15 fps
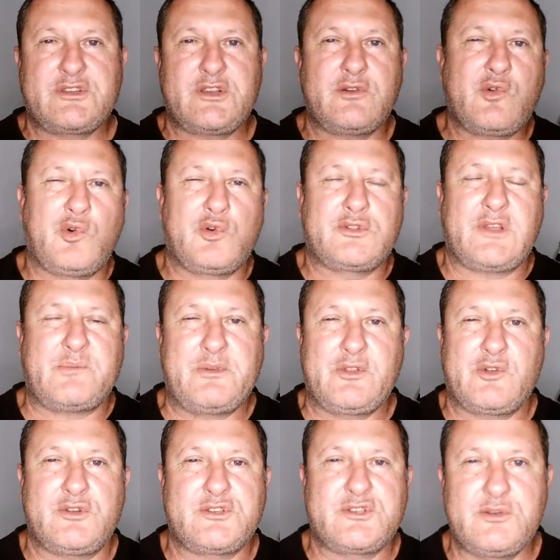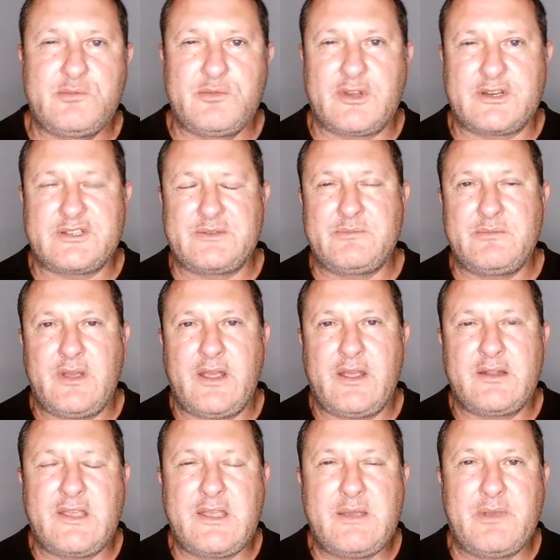so caught up in consumerism
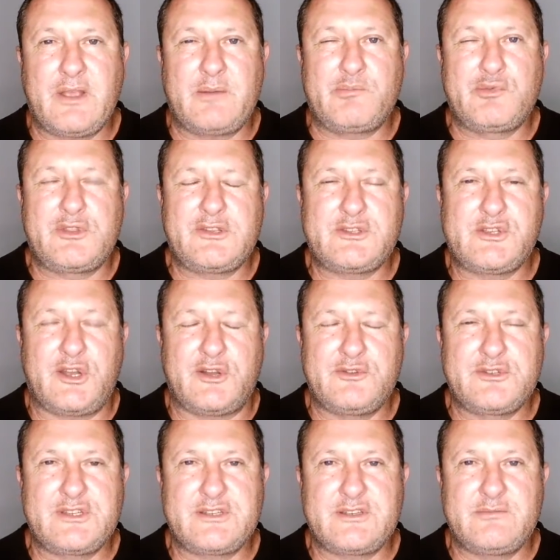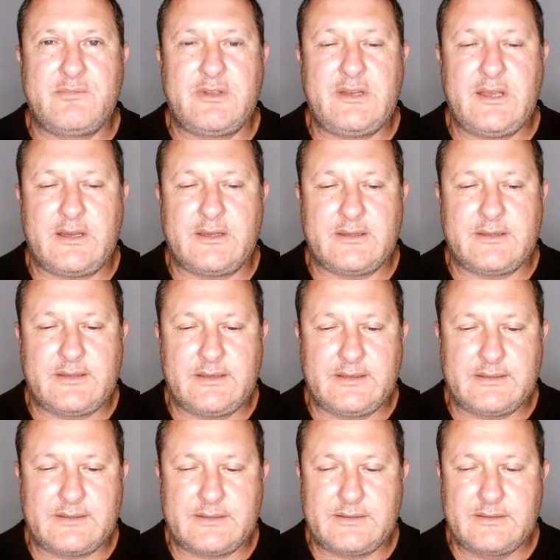and keeping up with the Joneses and many other
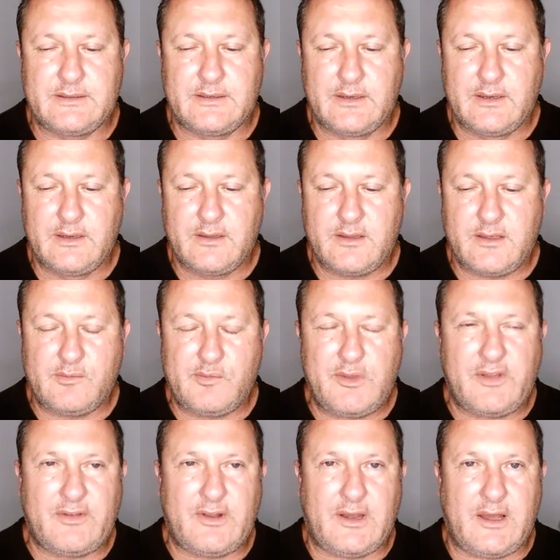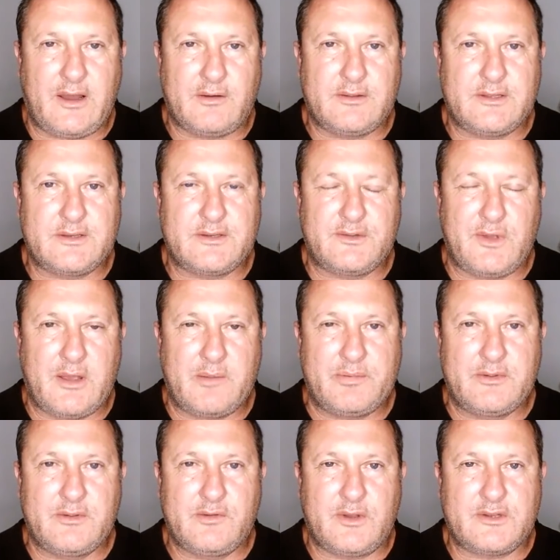things that we have allowed this to
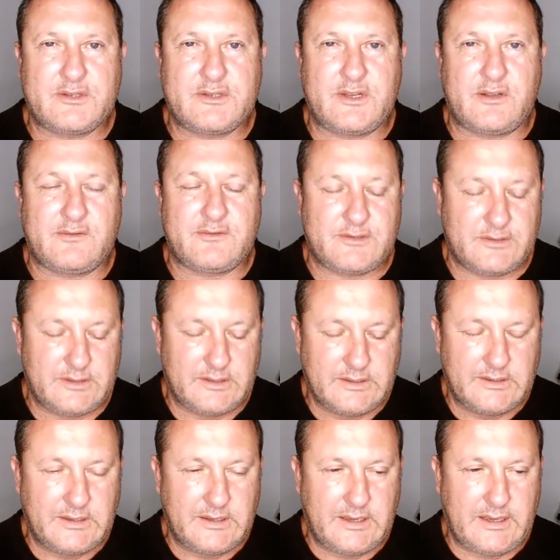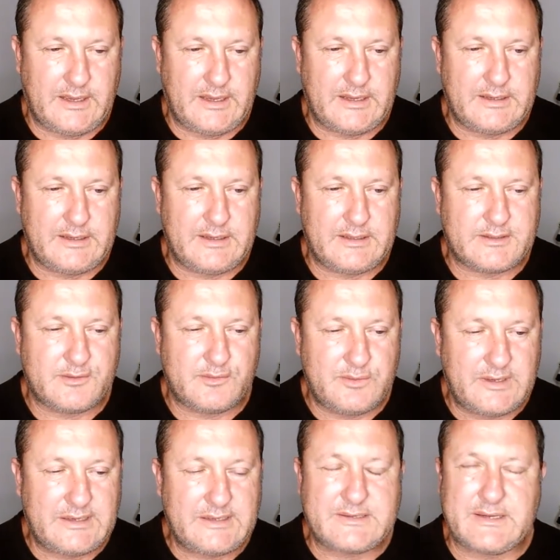happen to ourselves. And it's
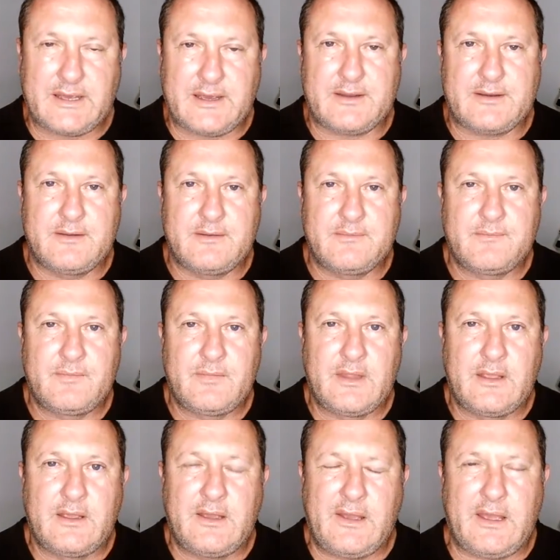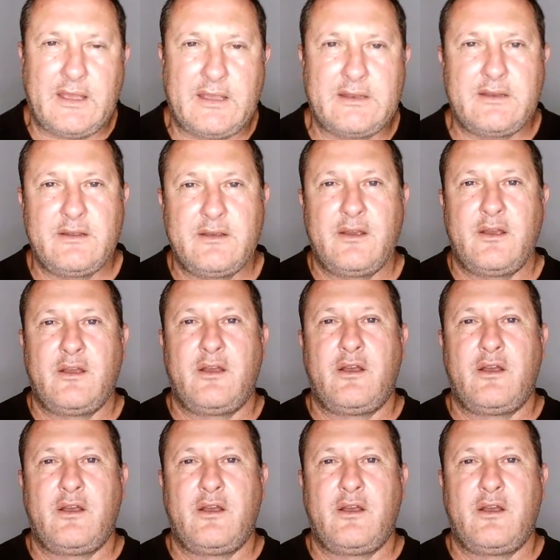really sad. And